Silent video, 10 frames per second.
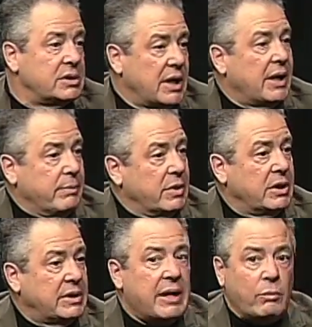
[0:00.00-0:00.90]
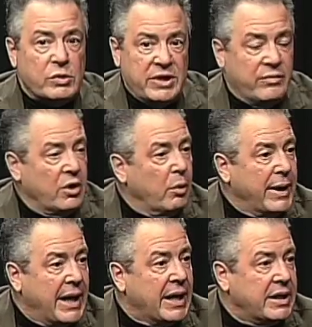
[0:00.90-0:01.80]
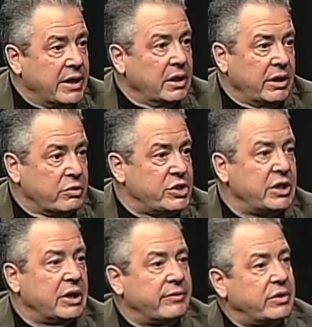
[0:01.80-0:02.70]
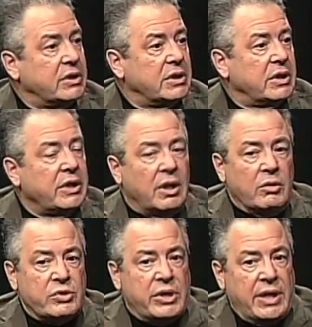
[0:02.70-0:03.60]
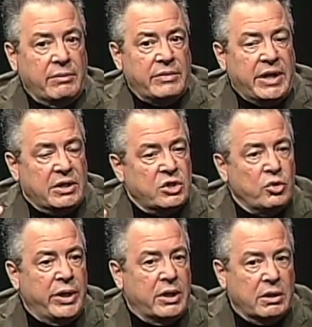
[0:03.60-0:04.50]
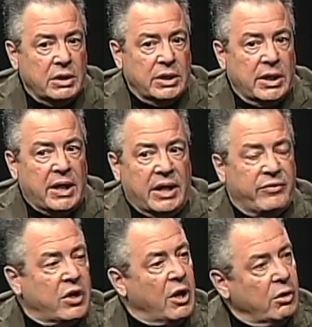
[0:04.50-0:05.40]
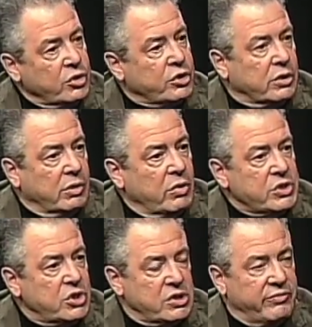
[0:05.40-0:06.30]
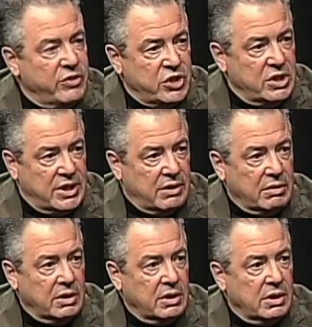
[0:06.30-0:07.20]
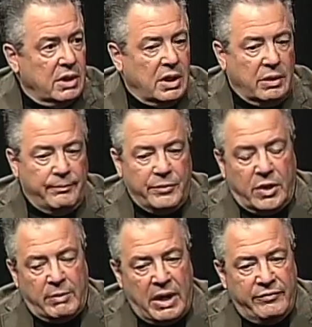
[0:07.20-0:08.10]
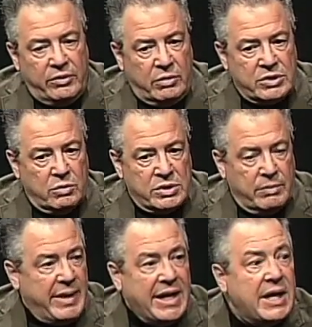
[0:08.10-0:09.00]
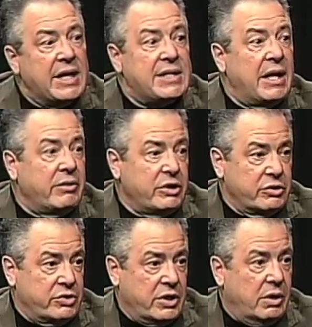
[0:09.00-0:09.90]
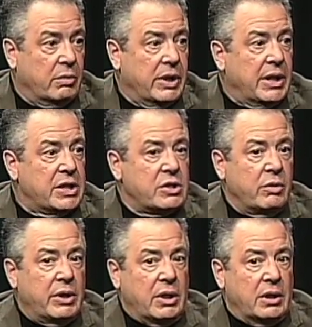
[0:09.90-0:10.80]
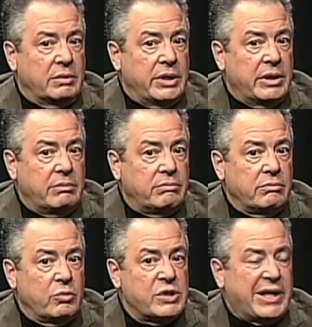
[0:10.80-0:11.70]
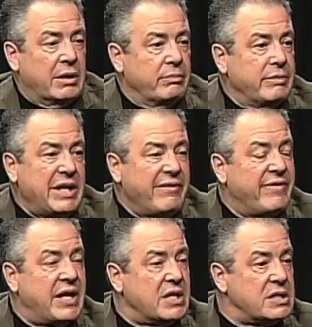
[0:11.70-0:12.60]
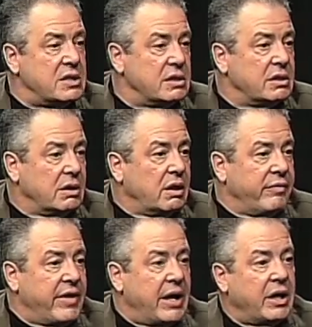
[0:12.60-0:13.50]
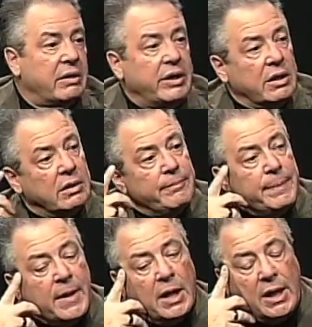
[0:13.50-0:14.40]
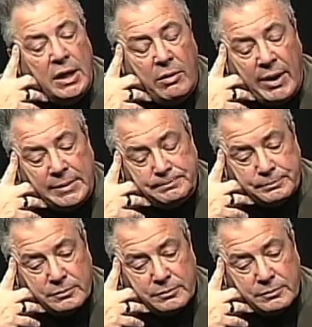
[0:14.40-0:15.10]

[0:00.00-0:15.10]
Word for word: time. It, that right. was even going on in Italy where she lived. Right. You know, right. so they, they enjoyed a kind of a culture. It wasn't just a fishing town. Right. Um, Amalfi was was a banking town years ago. Mm -hmm. So mm-hmm. it uh, it was like a mini Venice right. of that area. Anyway,